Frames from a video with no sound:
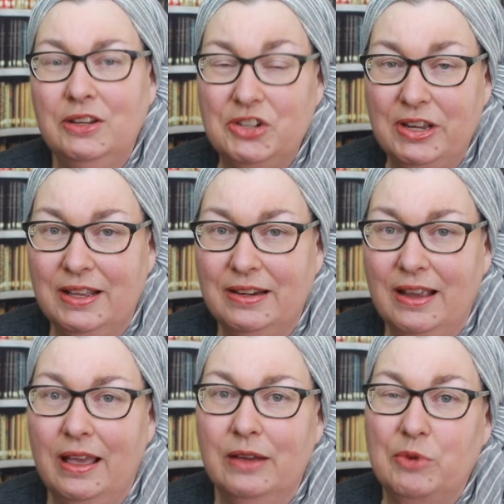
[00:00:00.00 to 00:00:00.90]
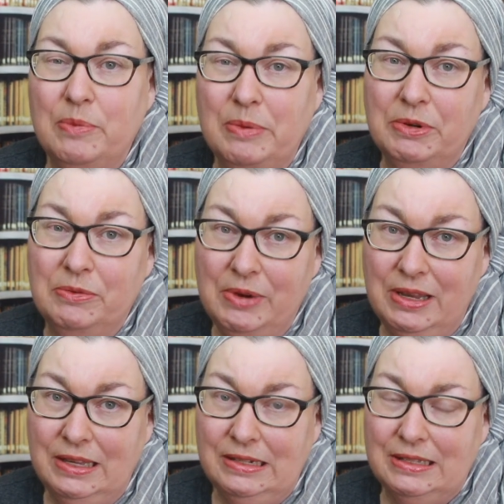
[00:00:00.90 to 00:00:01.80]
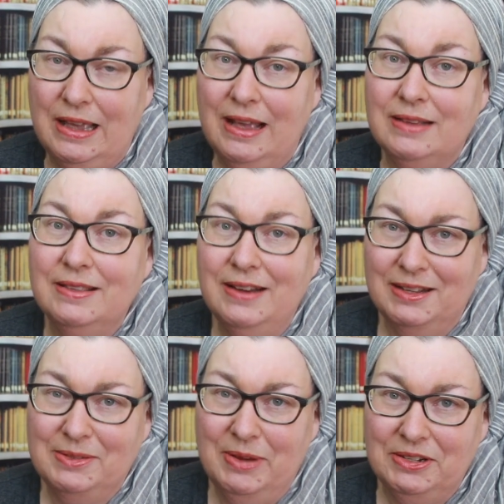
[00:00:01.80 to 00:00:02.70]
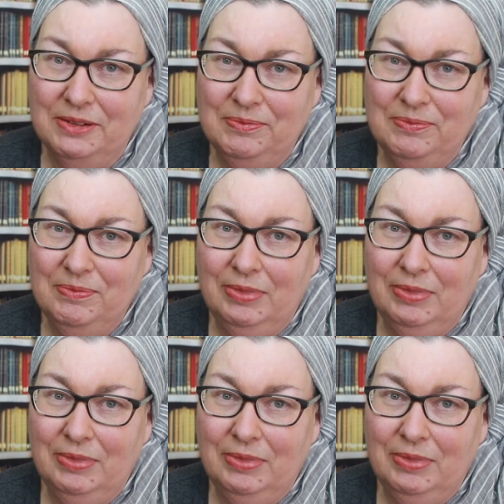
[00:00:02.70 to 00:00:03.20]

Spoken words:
Jen at Remembered Reads asked the next question.